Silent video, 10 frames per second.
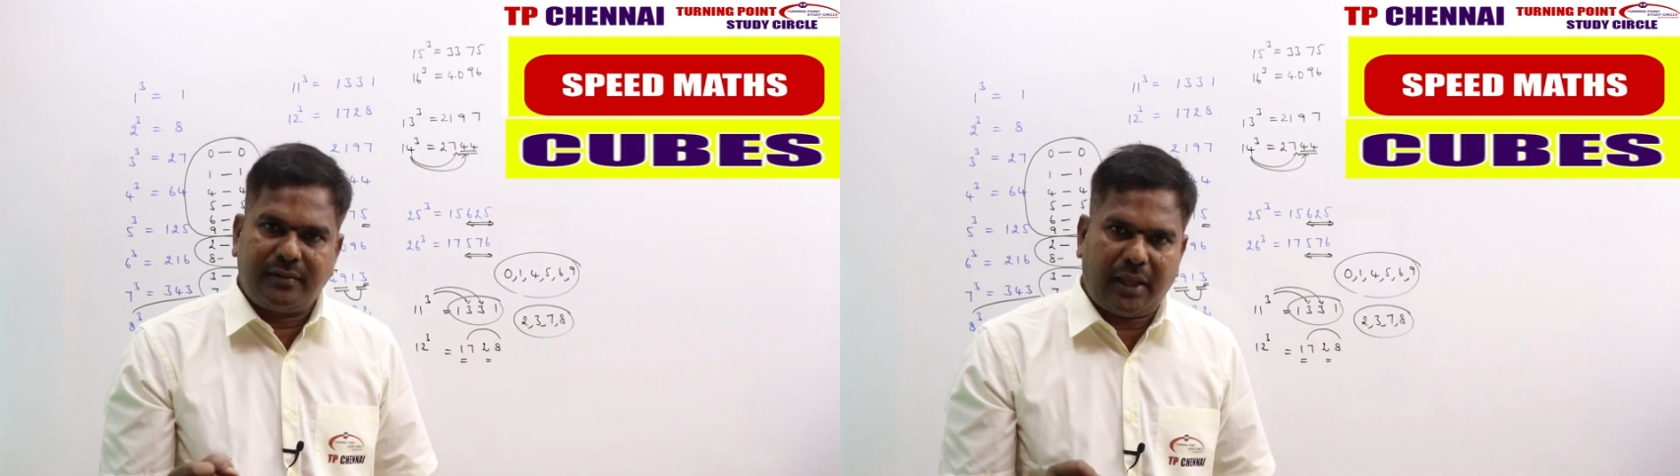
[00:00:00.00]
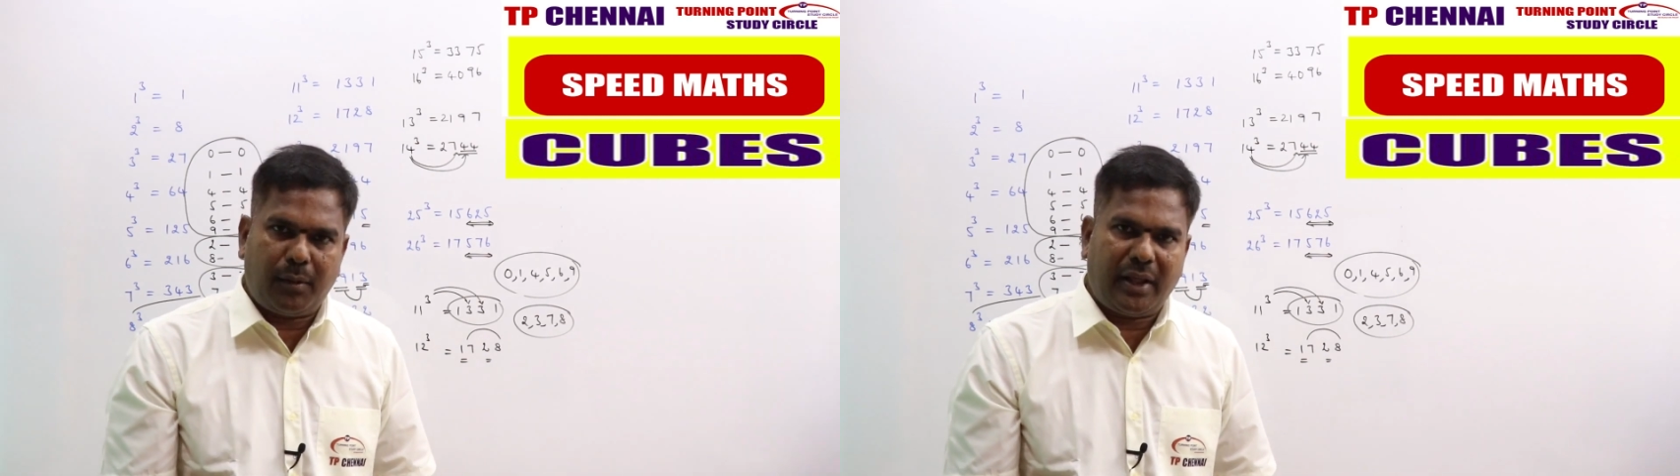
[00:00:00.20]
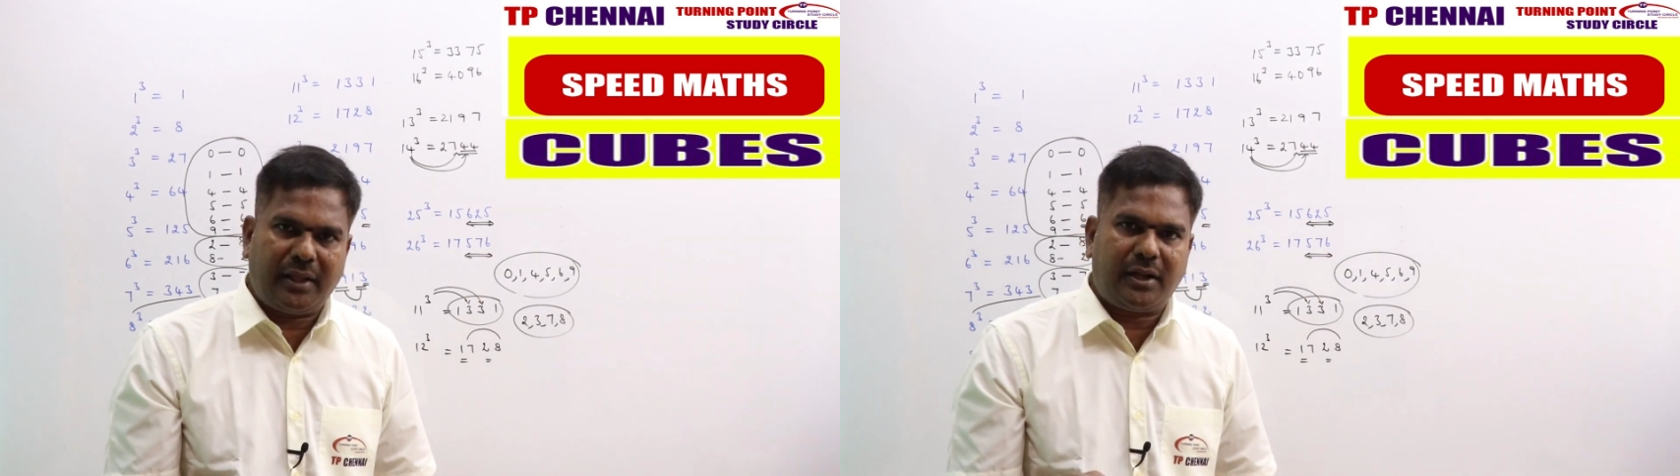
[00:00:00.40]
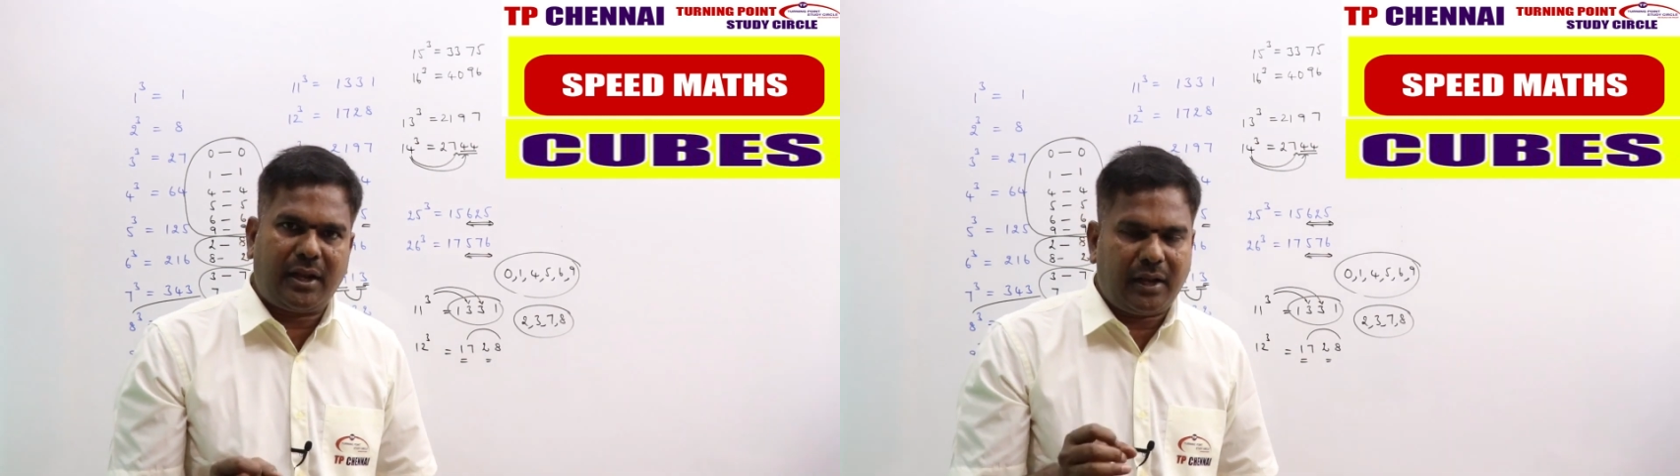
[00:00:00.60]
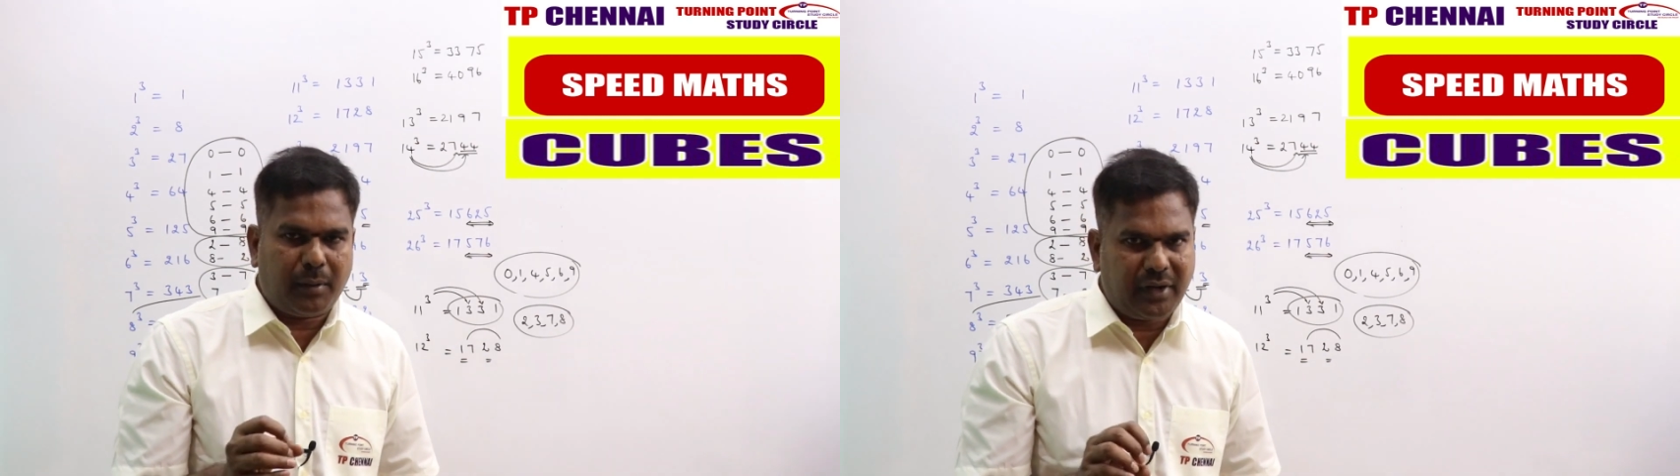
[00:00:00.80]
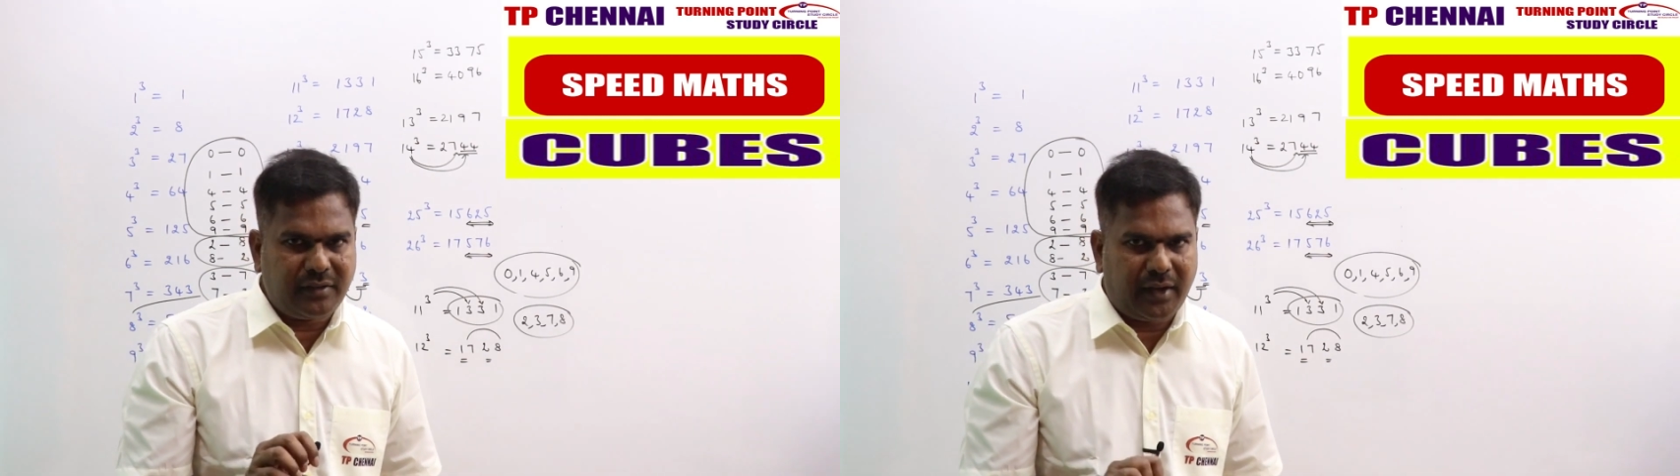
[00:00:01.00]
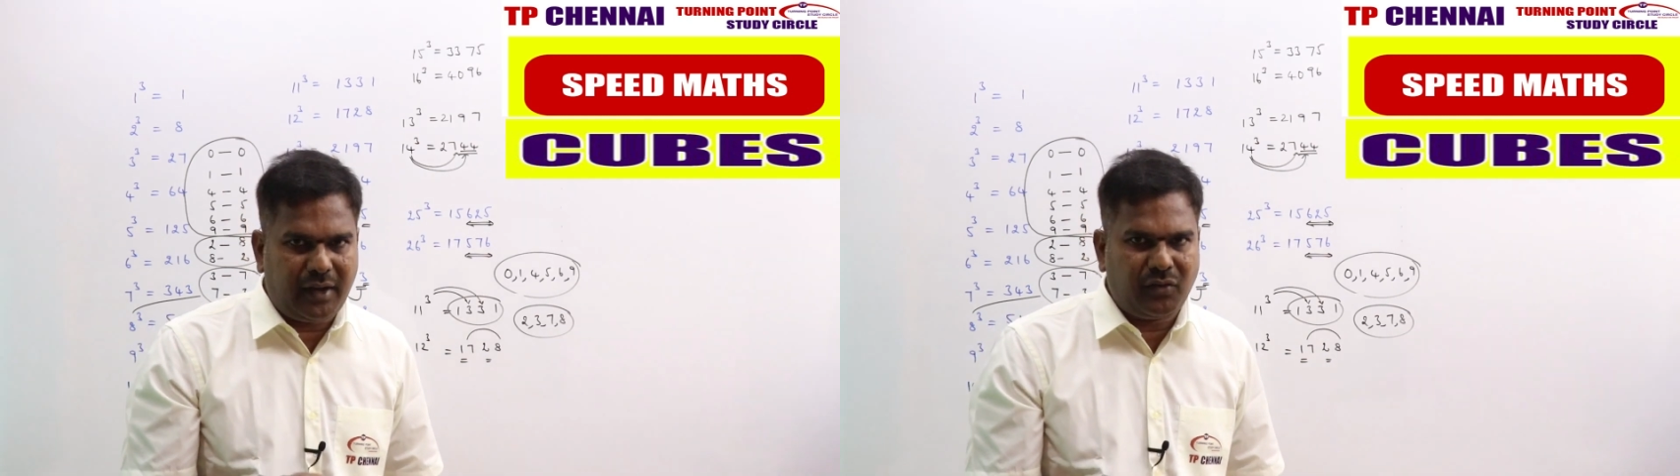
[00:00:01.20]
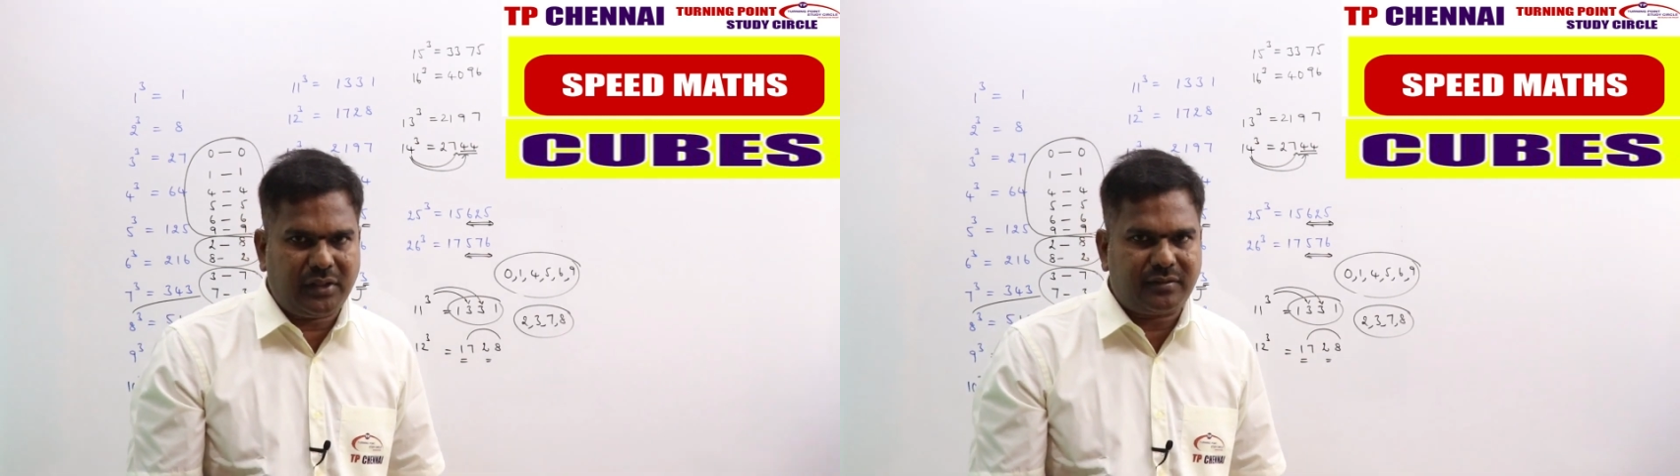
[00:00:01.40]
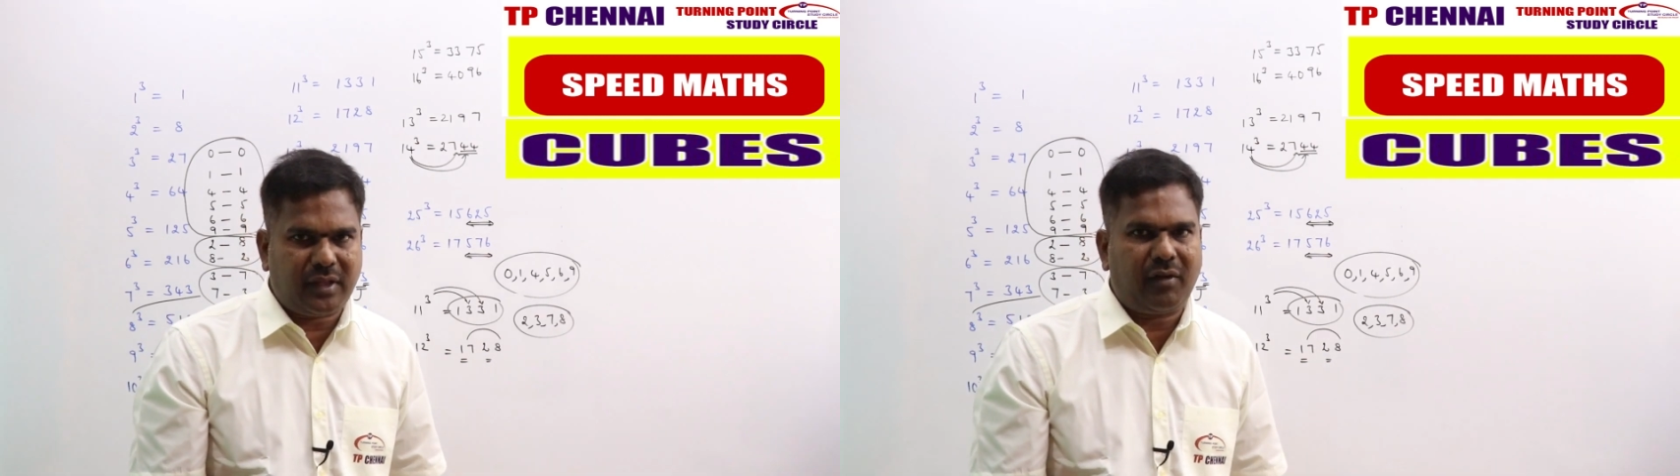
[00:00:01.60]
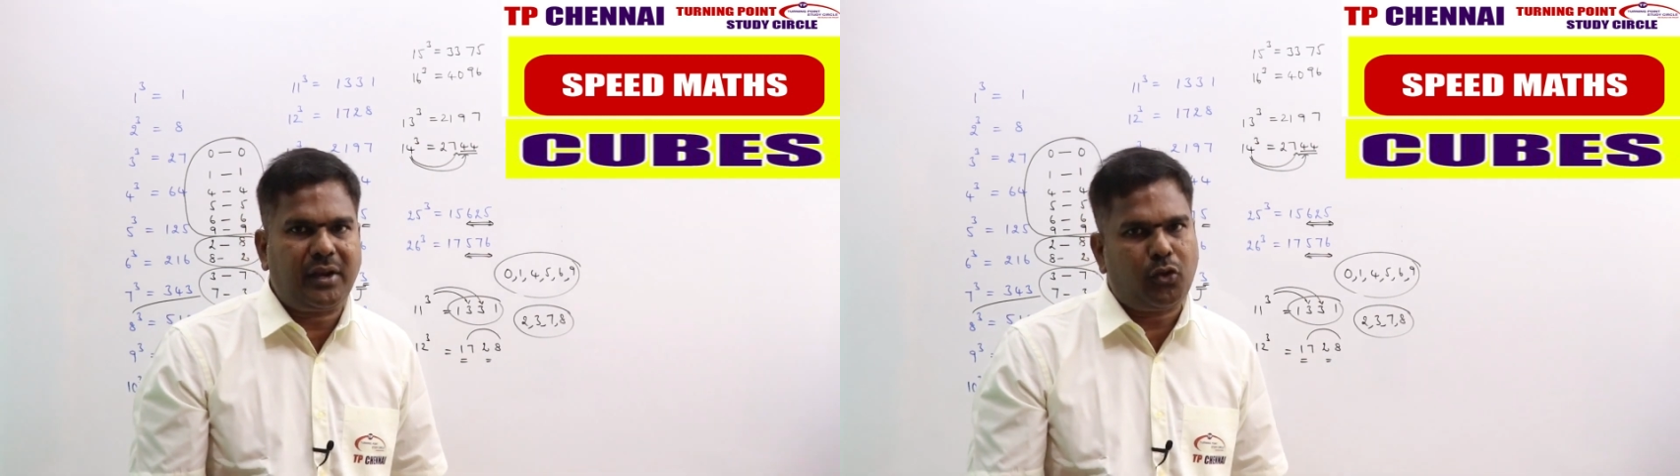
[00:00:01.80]
Same like that, a number is ending with a
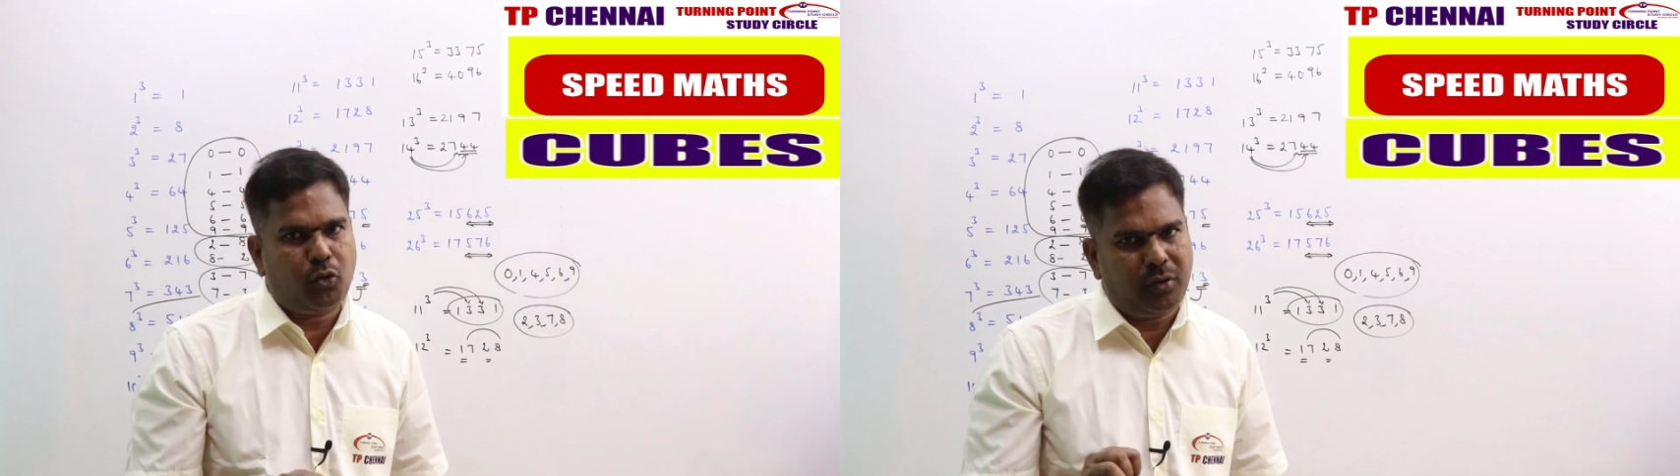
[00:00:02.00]
7,